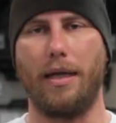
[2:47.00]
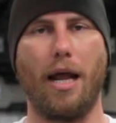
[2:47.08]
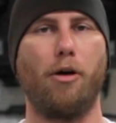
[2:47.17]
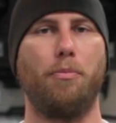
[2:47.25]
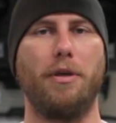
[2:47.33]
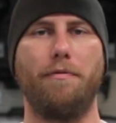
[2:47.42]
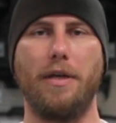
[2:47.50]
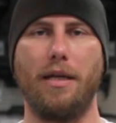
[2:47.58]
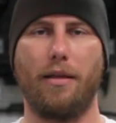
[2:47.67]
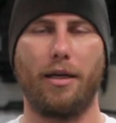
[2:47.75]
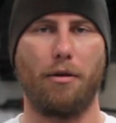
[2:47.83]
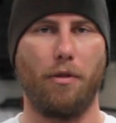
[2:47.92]
an LBV,
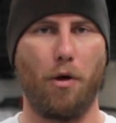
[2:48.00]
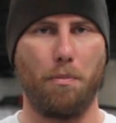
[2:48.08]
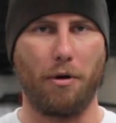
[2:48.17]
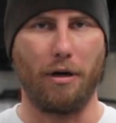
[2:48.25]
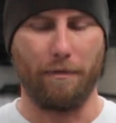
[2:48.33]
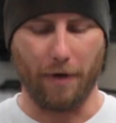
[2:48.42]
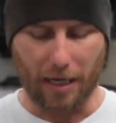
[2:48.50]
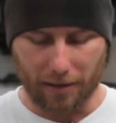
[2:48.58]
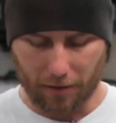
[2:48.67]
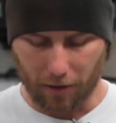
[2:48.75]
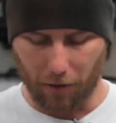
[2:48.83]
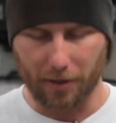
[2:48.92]
like a load-bearing
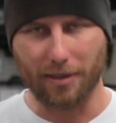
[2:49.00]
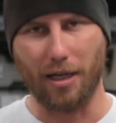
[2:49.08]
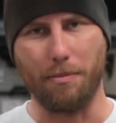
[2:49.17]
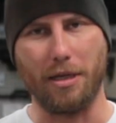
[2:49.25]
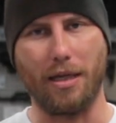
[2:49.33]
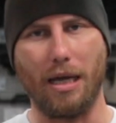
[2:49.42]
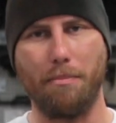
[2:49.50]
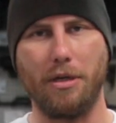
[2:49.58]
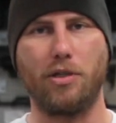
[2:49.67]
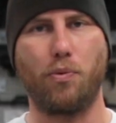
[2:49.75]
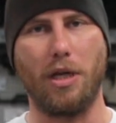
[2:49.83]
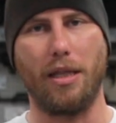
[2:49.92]
vest. So this is gonna be the
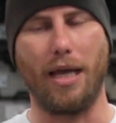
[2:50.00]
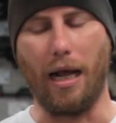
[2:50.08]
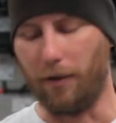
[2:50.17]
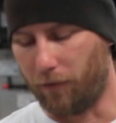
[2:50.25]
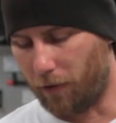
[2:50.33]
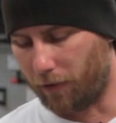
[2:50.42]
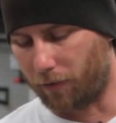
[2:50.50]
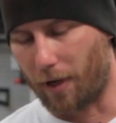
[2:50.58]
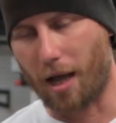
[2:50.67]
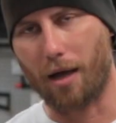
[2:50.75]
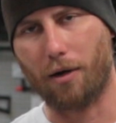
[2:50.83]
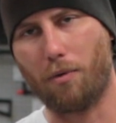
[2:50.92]
in-between of that. So it's
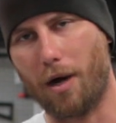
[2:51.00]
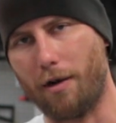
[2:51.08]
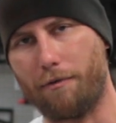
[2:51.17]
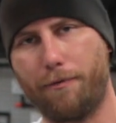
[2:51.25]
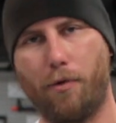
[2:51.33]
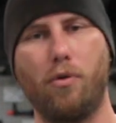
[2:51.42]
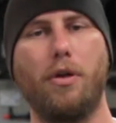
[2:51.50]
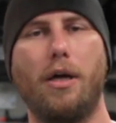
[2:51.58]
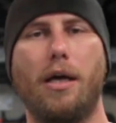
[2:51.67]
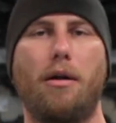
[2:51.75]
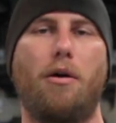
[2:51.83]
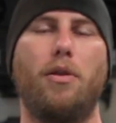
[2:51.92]
not quite a full
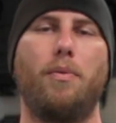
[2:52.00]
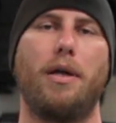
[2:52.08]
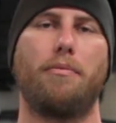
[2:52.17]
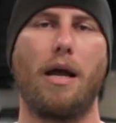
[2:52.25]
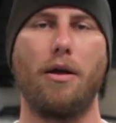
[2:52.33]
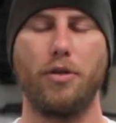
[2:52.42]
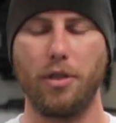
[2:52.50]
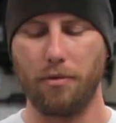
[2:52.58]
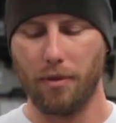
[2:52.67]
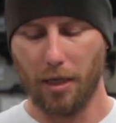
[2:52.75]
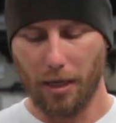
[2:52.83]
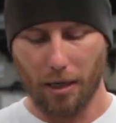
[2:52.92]
cut all the way around
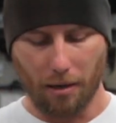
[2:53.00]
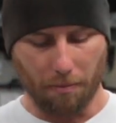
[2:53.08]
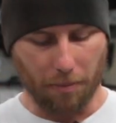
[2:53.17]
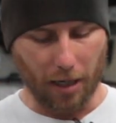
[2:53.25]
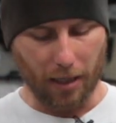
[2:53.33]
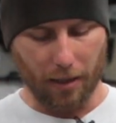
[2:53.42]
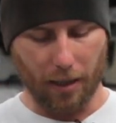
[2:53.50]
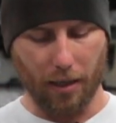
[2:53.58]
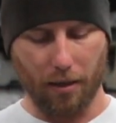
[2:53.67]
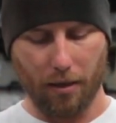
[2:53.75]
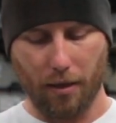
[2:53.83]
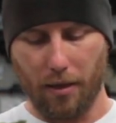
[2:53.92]
you, but
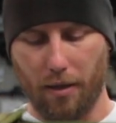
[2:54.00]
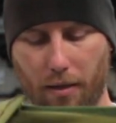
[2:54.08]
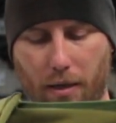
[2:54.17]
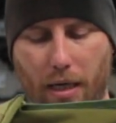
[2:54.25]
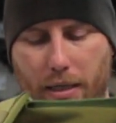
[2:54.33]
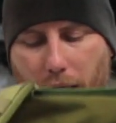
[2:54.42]
it